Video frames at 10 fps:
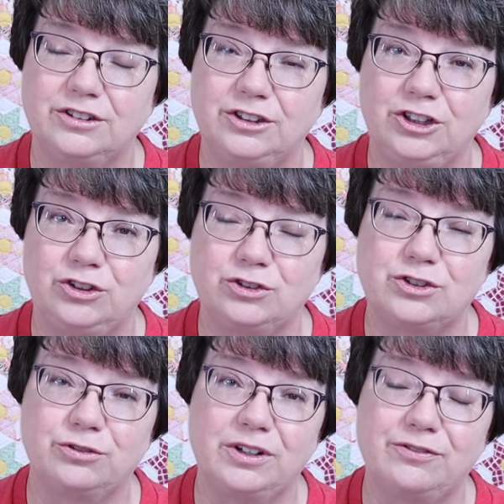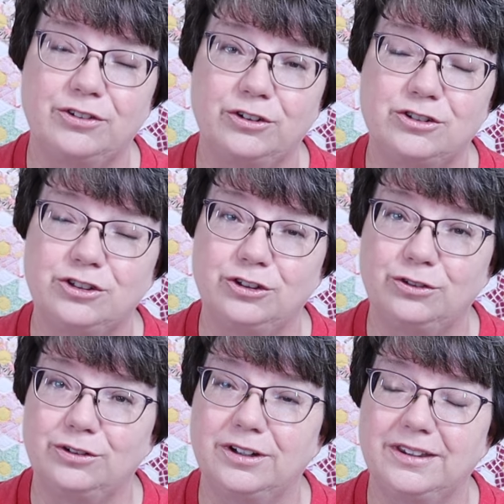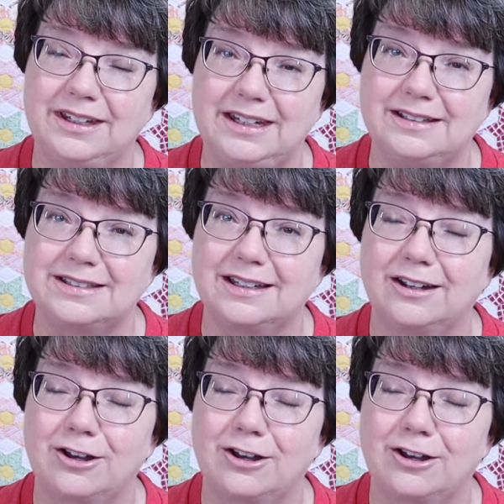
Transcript: used to refer to these